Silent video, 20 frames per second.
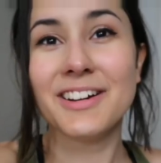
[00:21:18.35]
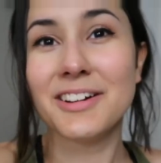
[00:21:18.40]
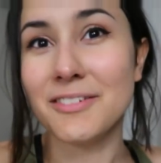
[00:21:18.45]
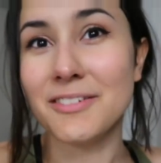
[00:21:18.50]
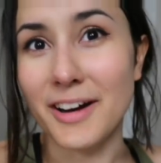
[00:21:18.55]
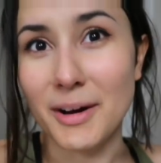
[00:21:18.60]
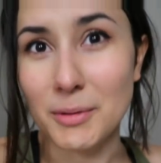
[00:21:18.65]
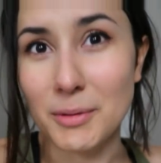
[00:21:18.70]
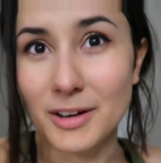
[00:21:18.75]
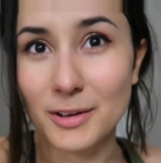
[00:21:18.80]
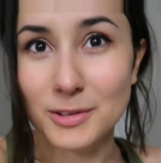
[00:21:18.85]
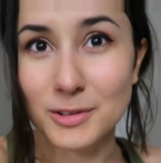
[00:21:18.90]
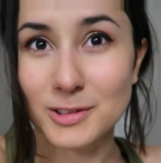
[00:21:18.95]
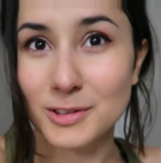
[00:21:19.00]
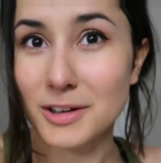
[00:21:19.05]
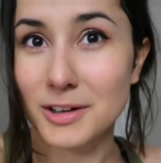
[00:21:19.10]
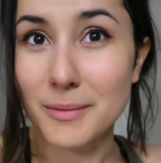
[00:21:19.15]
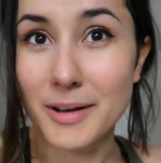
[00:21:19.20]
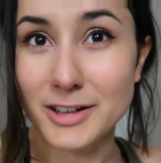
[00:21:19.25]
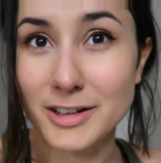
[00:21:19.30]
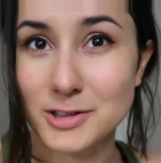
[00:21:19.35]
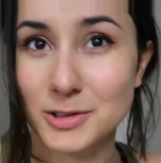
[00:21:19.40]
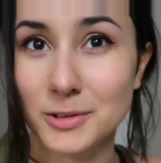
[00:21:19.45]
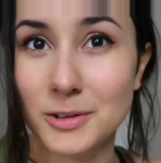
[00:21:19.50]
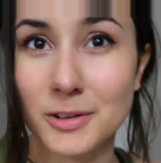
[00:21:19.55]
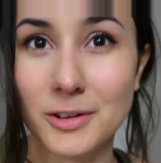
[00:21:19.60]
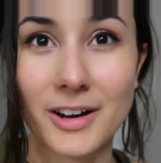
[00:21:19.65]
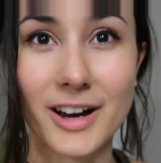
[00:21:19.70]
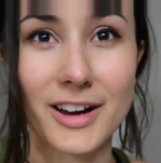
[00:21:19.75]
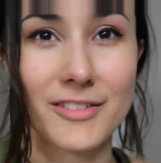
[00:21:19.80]
Right when I was talking about
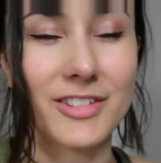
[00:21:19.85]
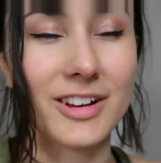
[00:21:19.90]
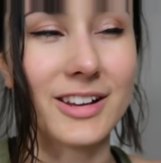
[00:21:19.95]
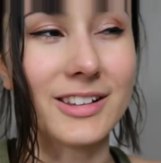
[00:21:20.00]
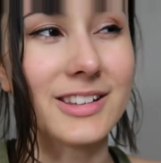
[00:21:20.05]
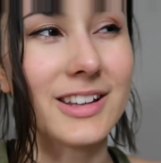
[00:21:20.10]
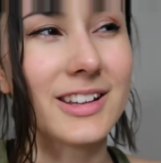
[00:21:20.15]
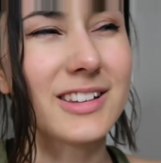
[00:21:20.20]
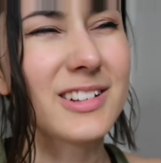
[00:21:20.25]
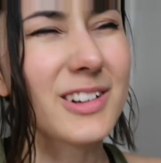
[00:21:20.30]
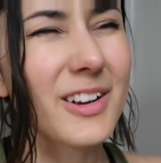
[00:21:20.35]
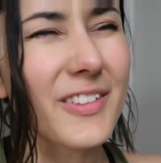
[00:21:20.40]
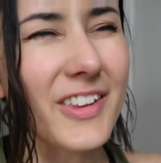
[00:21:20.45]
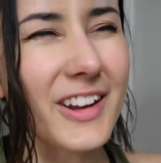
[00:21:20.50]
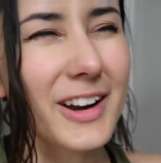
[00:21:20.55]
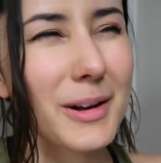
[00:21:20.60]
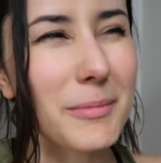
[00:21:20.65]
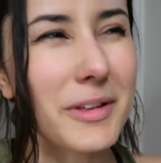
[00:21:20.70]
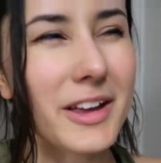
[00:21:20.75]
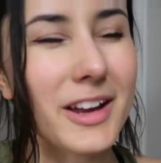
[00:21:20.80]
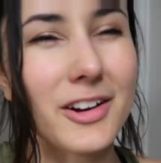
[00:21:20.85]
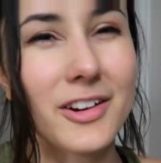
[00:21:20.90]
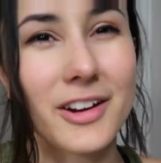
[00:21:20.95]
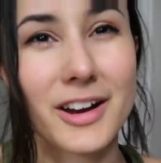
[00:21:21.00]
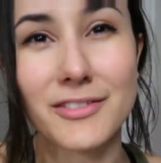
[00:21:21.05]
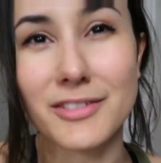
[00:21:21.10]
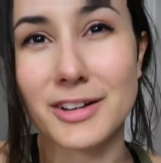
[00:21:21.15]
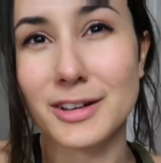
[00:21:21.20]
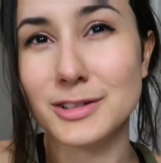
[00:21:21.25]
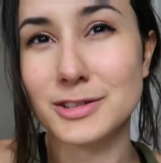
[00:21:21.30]
sugar cravings, it's not that I'm like
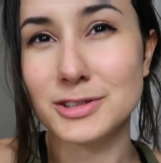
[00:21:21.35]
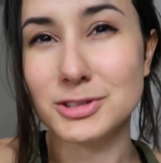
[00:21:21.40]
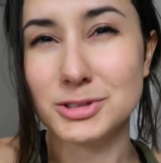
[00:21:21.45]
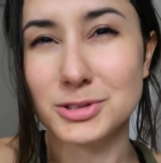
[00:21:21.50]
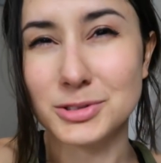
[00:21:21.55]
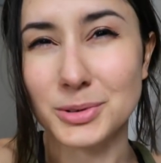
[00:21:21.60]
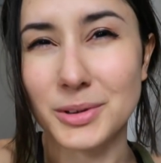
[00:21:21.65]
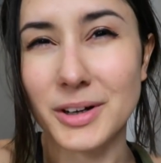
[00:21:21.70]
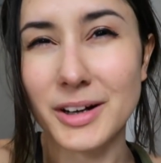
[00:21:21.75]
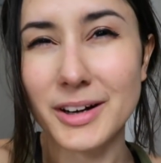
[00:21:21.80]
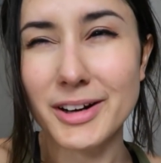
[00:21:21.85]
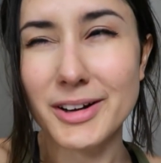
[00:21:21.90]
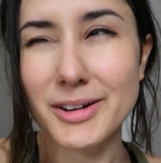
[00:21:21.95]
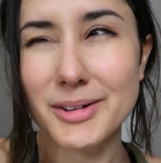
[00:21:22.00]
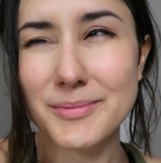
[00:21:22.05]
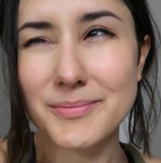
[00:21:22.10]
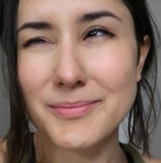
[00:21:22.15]
craving sugar.